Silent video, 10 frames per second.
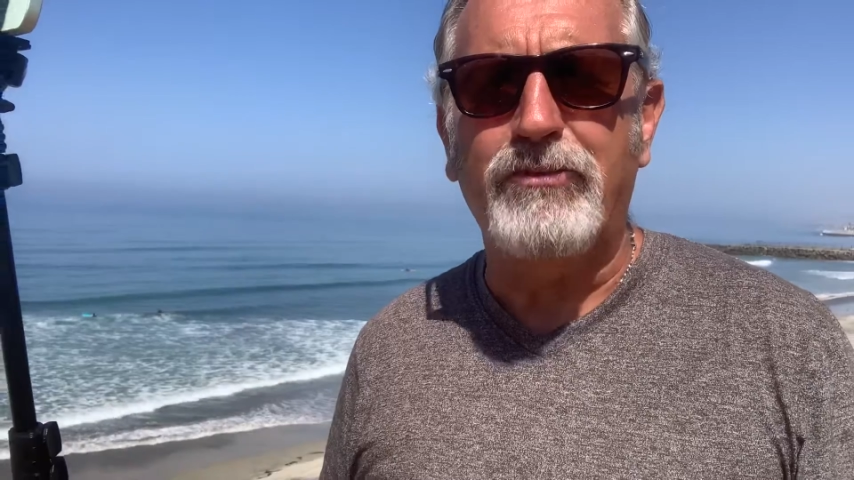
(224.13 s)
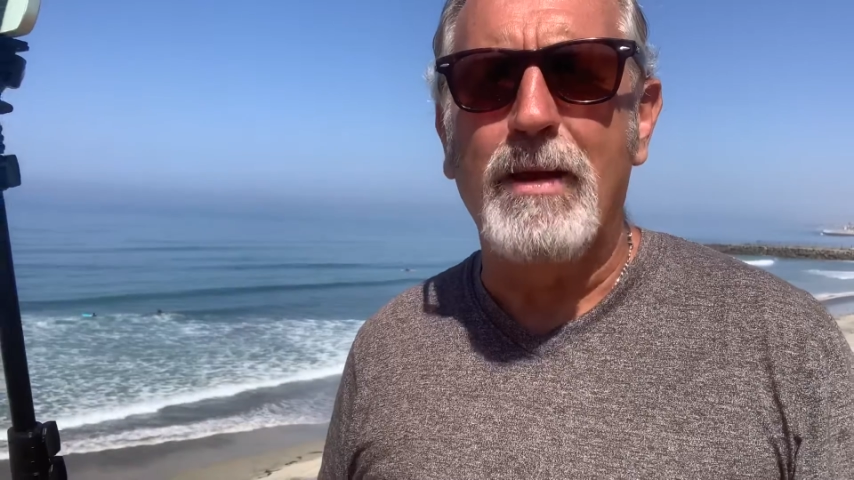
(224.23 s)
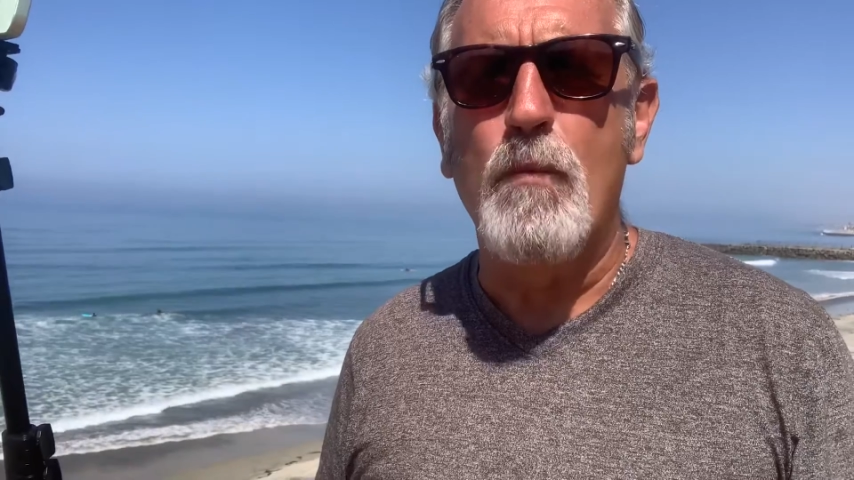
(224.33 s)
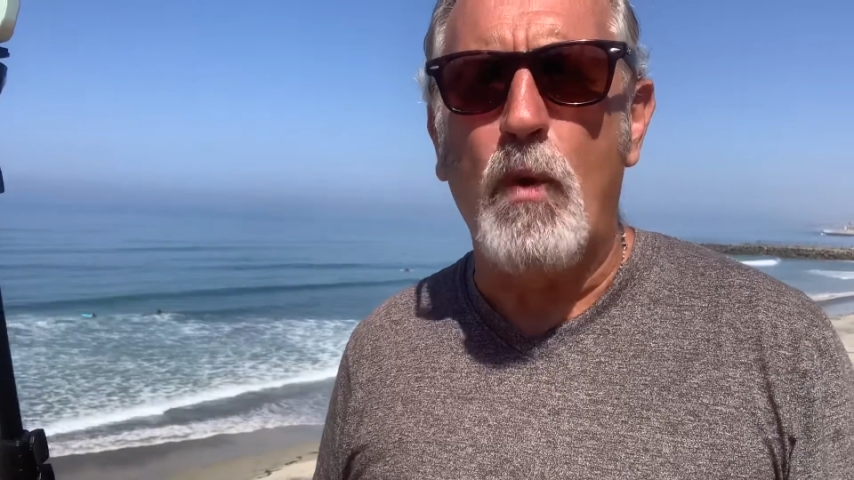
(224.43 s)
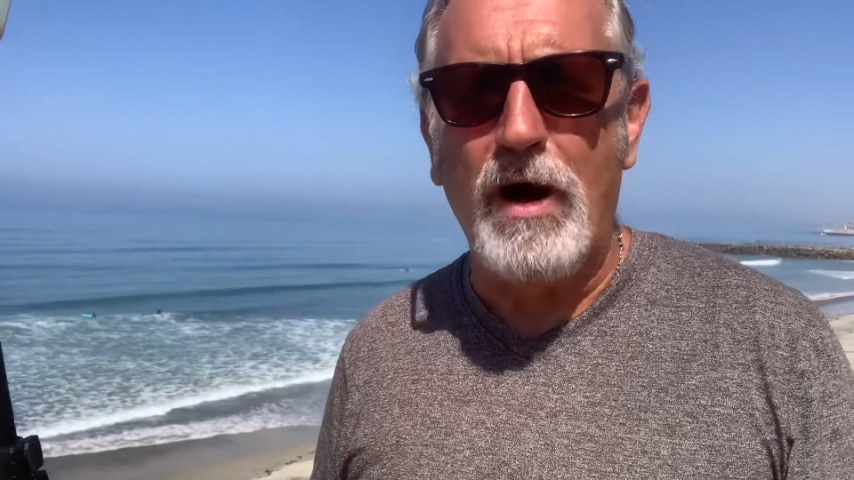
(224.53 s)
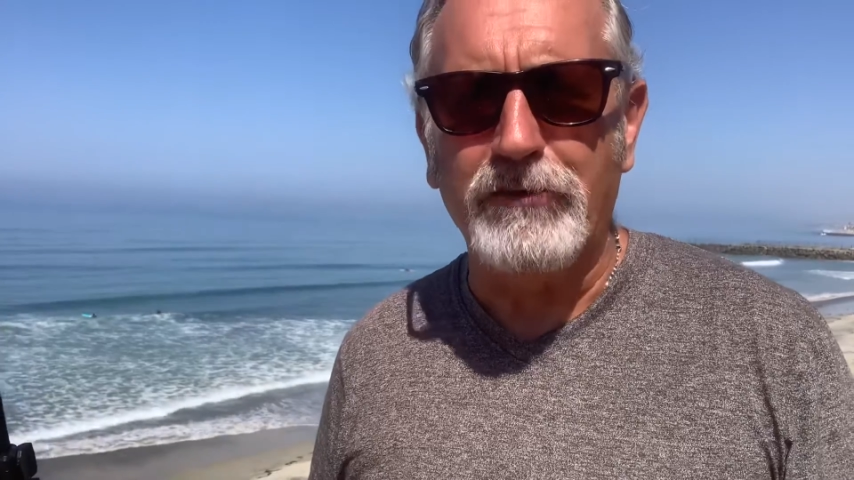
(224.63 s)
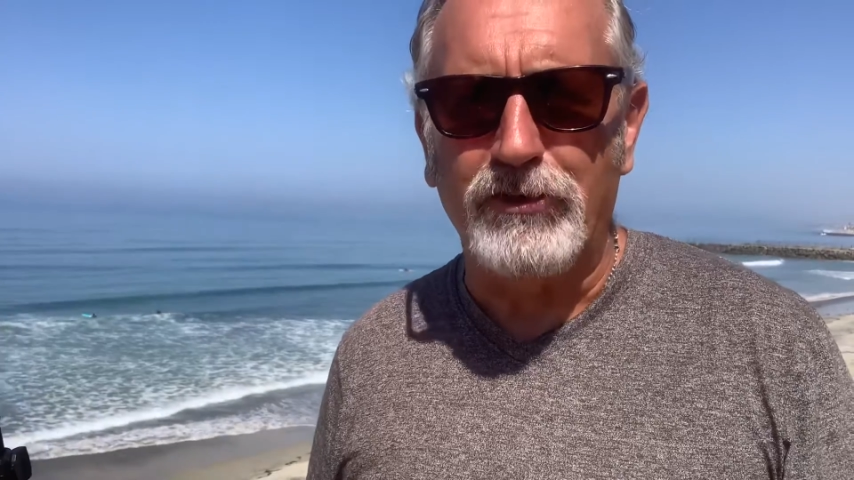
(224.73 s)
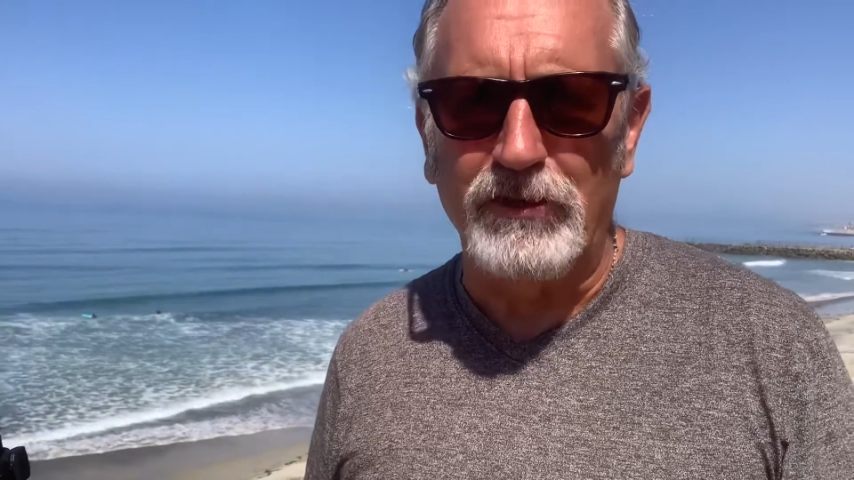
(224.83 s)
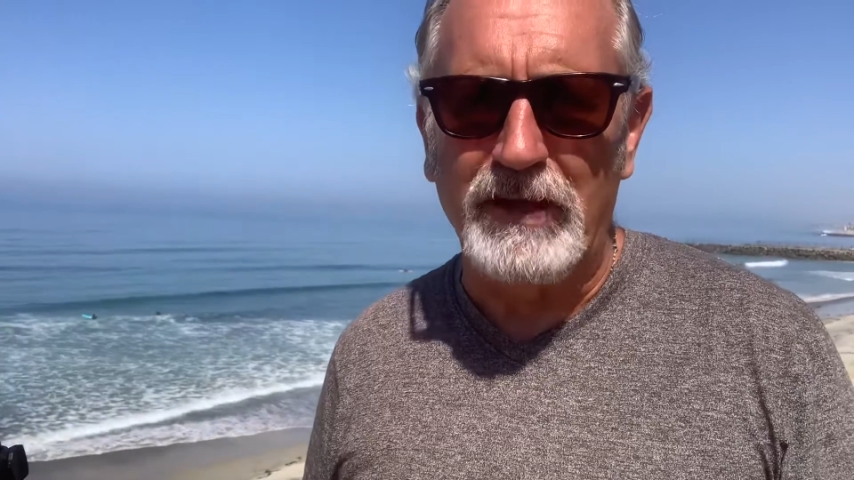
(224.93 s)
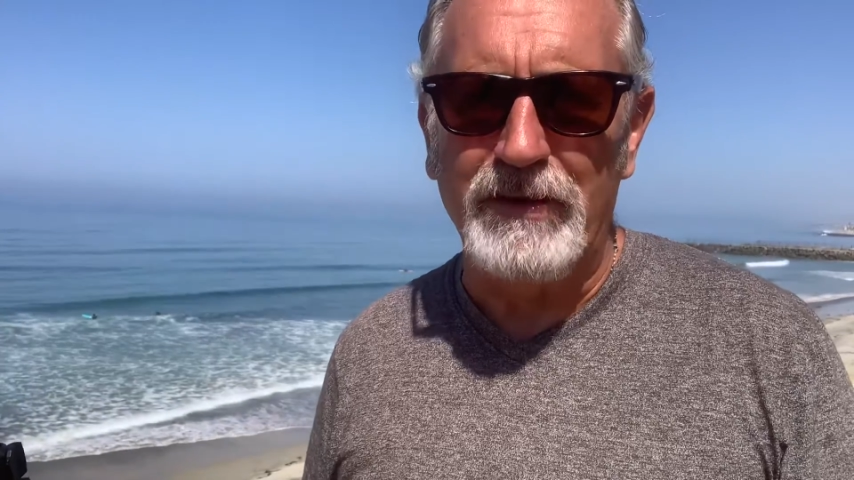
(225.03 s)
them want
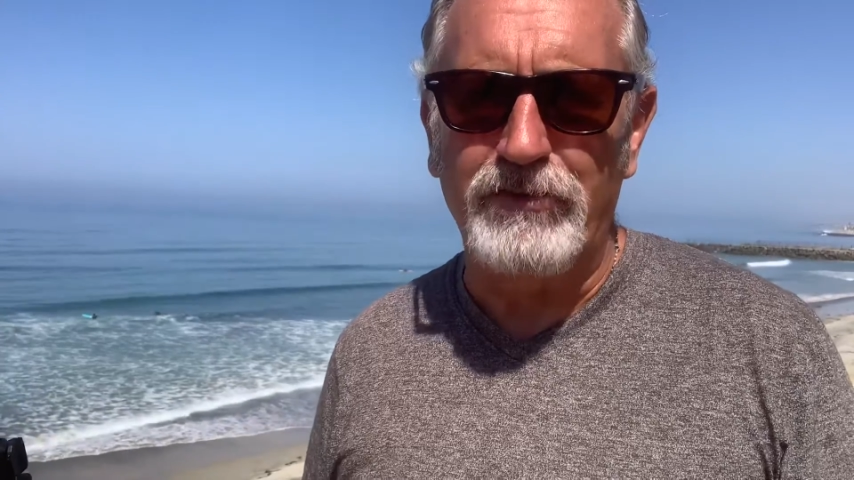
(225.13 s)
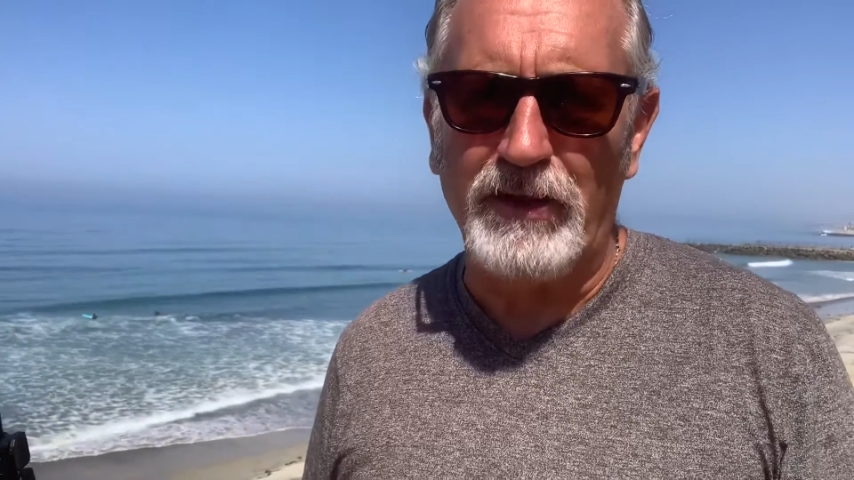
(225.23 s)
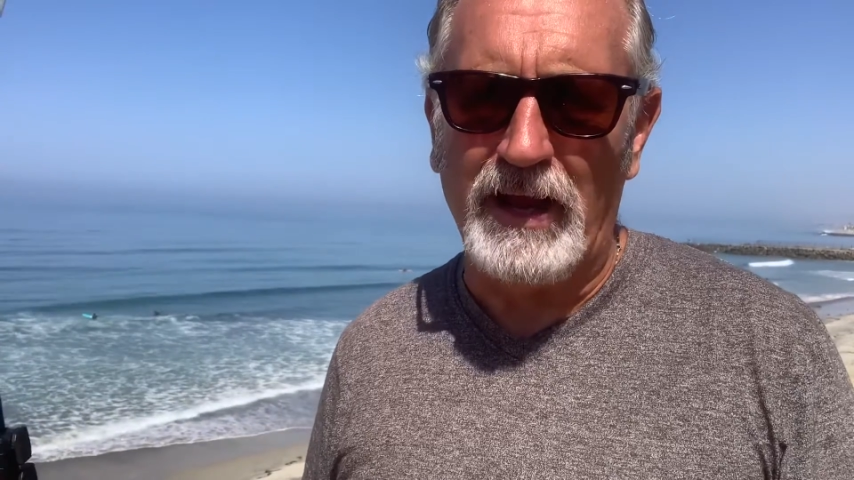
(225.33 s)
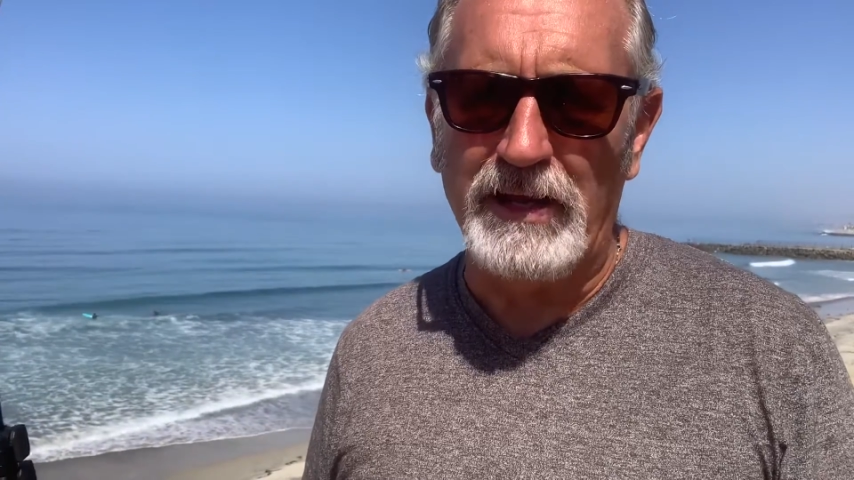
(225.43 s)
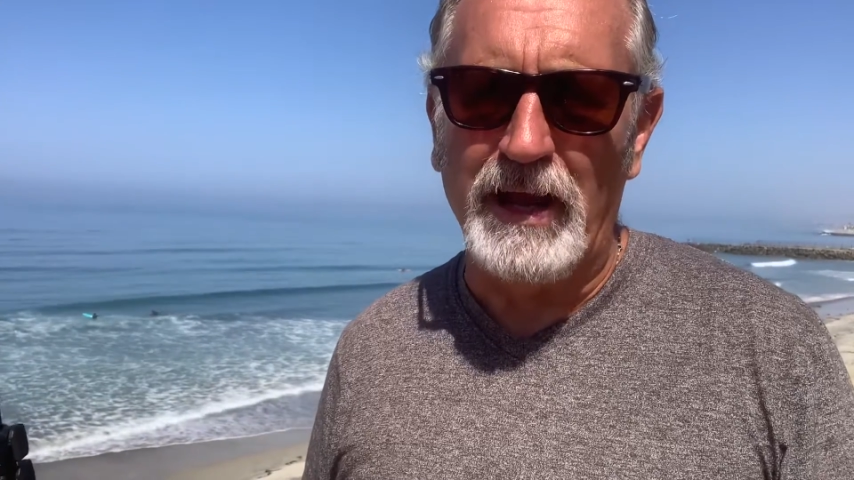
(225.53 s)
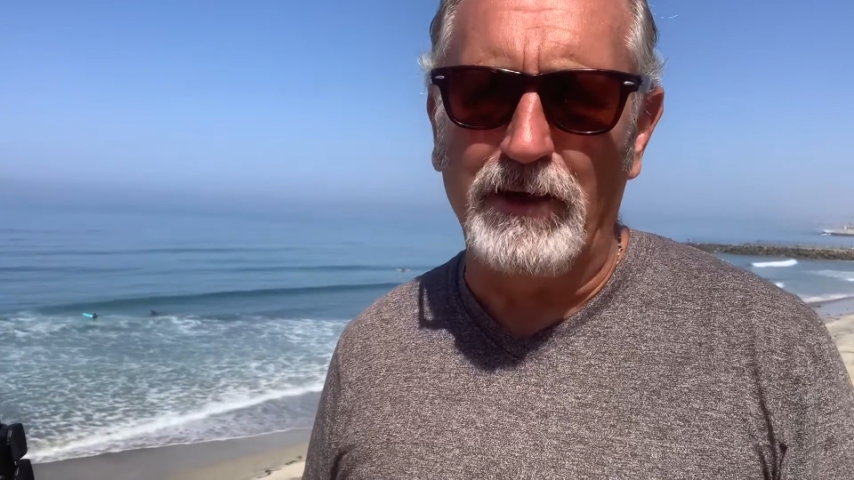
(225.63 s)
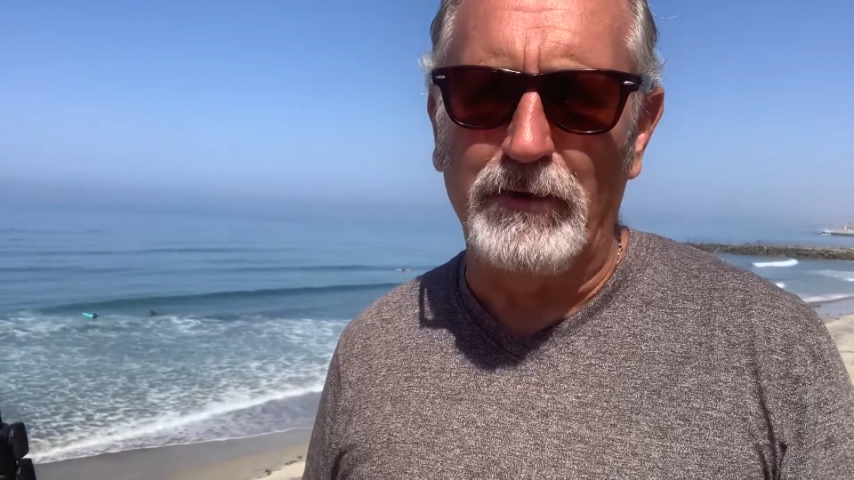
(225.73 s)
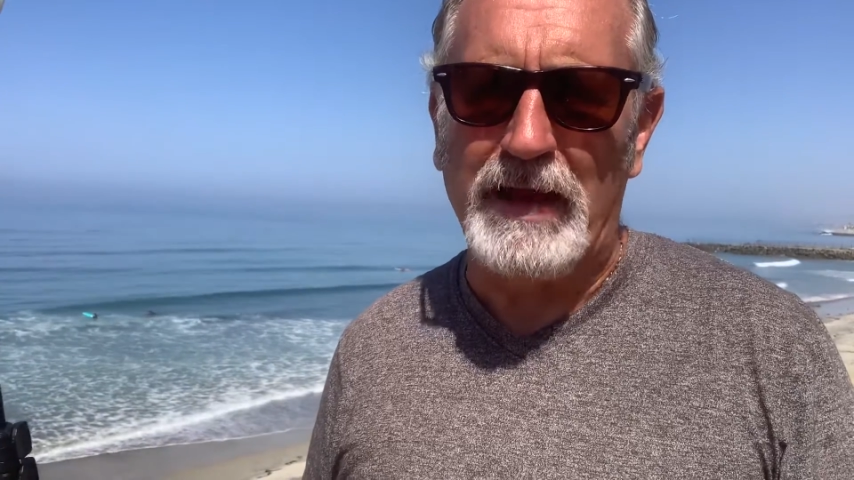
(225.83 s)
to leave San Diego